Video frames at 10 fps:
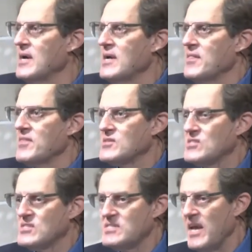the
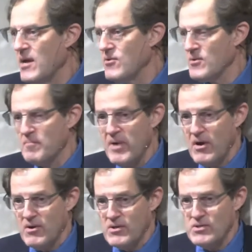standard
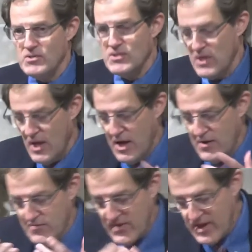bearers
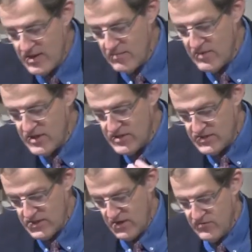of enemies
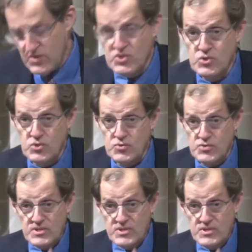of the Jews.